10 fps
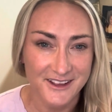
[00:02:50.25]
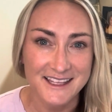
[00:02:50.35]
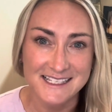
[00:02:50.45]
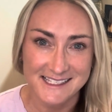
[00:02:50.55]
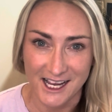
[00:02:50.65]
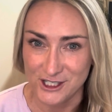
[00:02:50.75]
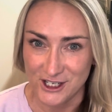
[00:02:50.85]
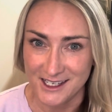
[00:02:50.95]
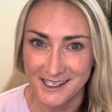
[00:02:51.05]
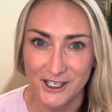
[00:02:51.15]
this
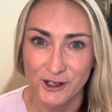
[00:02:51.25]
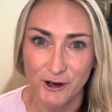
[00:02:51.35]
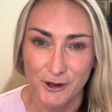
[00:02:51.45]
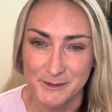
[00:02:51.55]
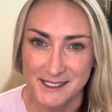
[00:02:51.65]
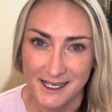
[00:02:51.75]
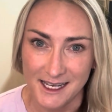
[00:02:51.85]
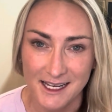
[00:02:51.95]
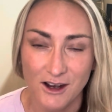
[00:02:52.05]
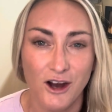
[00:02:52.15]
section in your home
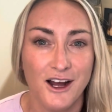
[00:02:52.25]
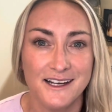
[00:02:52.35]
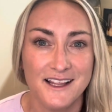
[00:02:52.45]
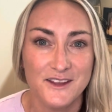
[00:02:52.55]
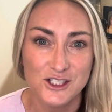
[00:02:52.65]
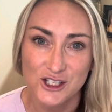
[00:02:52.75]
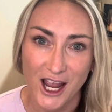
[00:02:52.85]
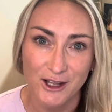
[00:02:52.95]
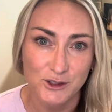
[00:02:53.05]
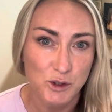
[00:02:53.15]
study on the
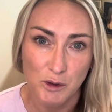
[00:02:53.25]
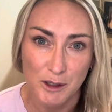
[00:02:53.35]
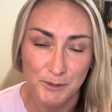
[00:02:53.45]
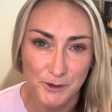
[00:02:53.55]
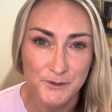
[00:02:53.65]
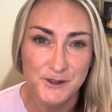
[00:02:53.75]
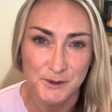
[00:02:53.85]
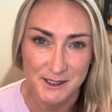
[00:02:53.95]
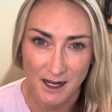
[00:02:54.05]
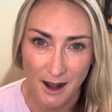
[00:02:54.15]
child you are approved
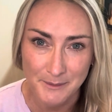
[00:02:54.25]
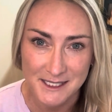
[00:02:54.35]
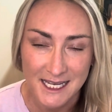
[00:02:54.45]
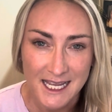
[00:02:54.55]
to adopt,